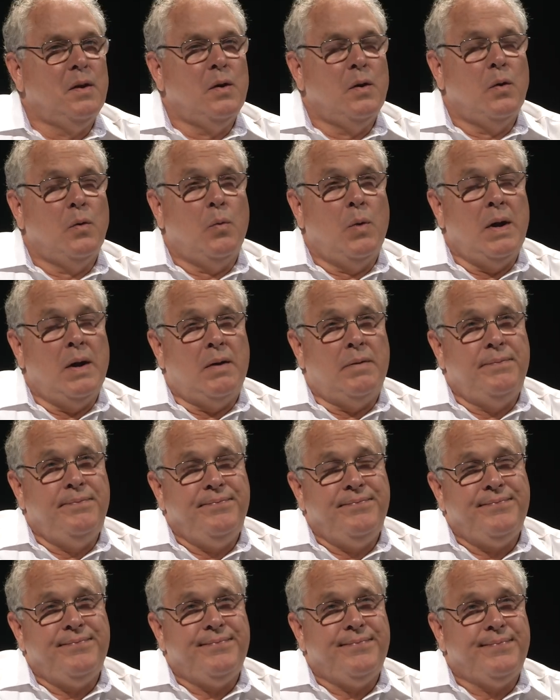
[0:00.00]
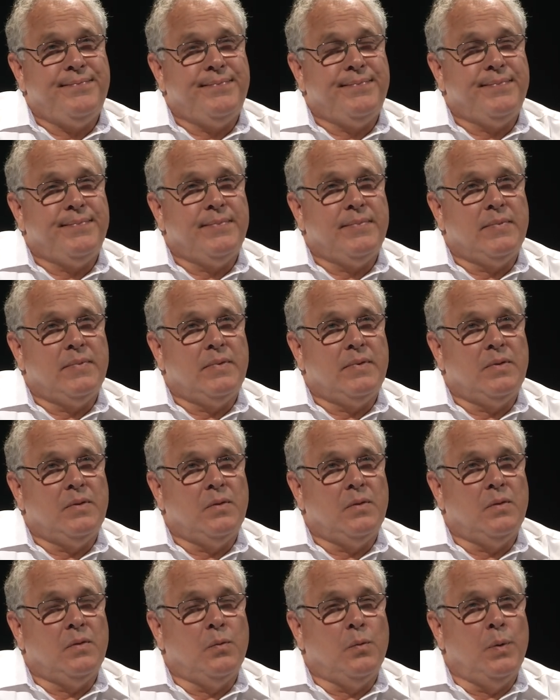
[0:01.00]
Well,
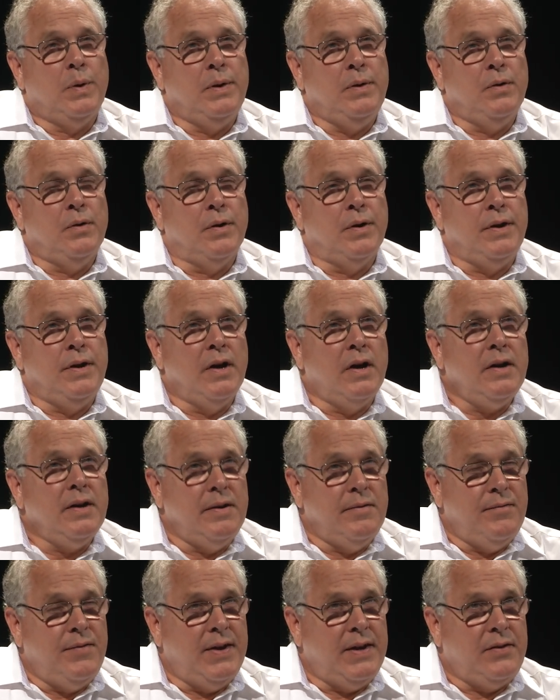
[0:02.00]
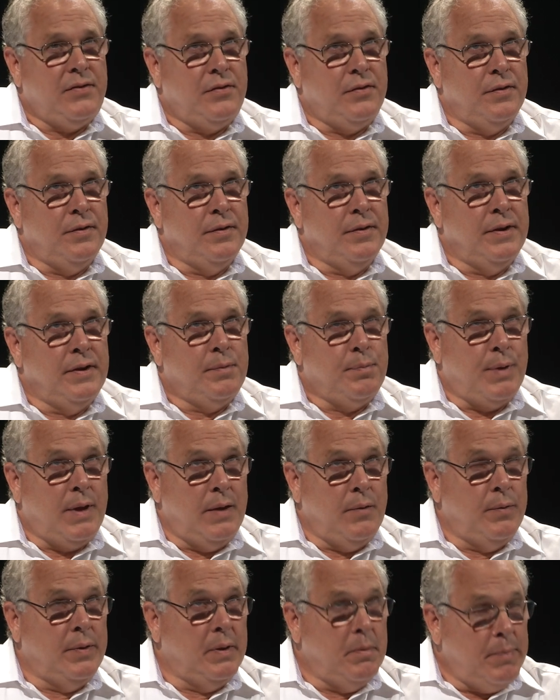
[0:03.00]
when you're a young investor, it's
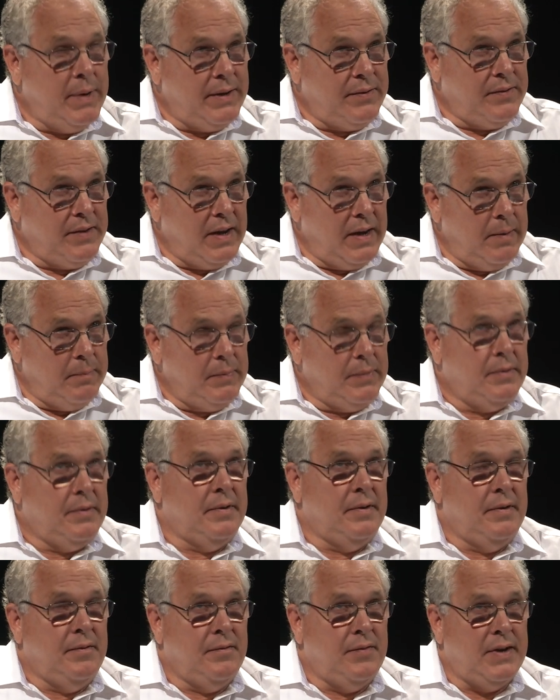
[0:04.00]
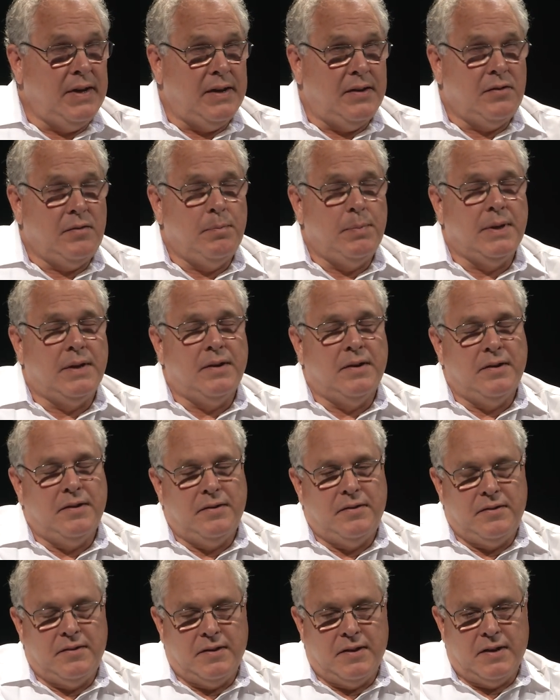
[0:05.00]
probably one of the best times to invest
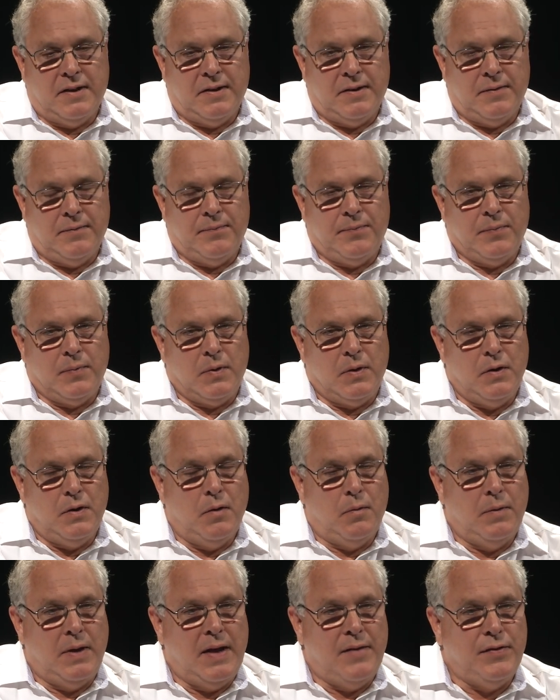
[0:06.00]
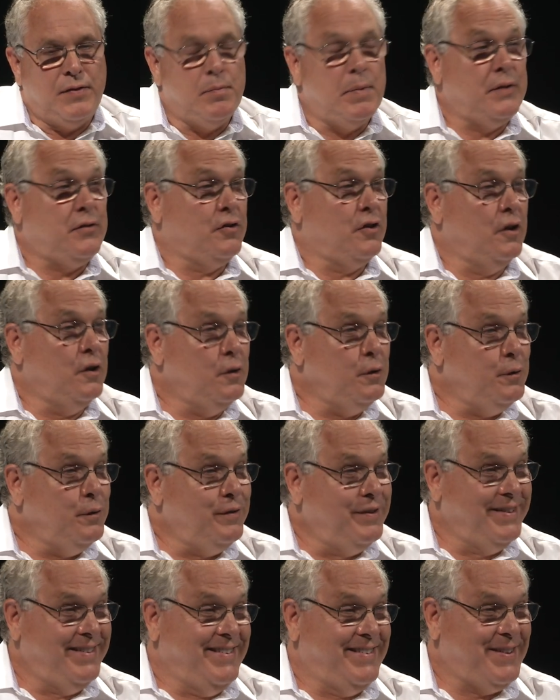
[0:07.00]
because you don't have as much to
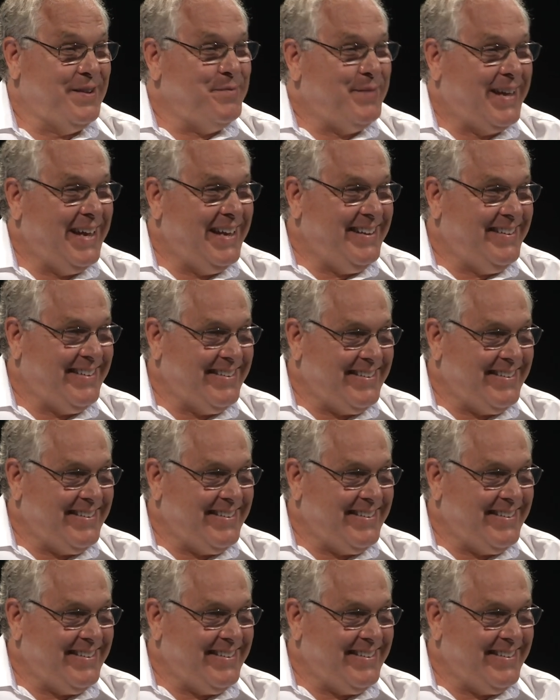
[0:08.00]
lose in some cases.